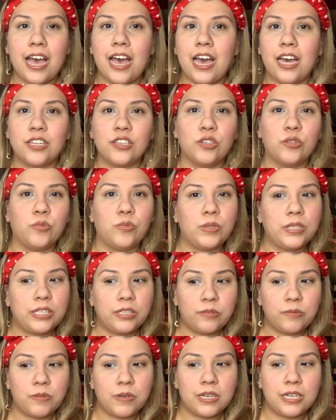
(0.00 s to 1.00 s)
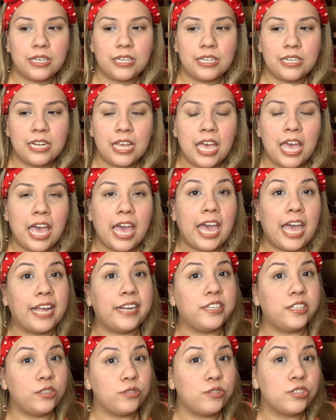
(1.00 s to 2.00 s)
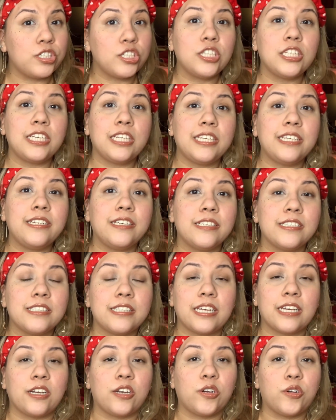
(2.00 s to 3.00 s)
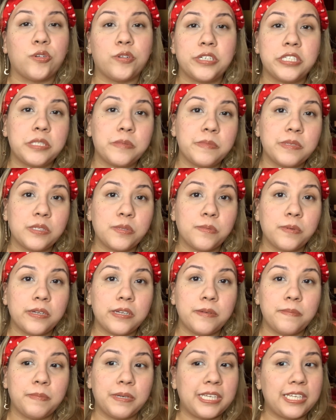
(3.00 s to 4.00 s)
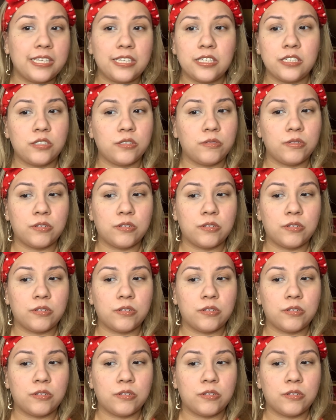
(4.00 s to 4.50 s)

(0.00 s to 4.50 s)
Halloween one, and usually he does like a Christmas one, but he didn't do a